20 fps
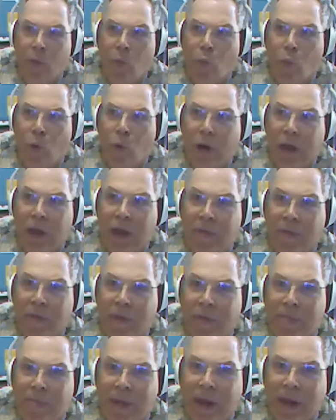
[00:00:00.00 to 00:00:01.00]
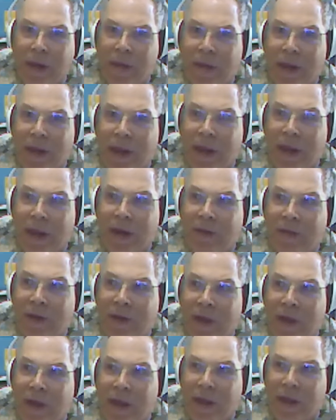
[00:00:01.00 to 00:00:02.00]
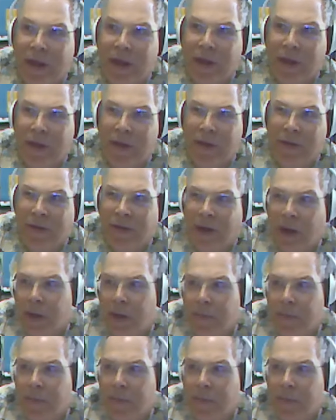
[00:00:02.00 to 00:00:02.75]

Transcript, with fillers: work it with my clients is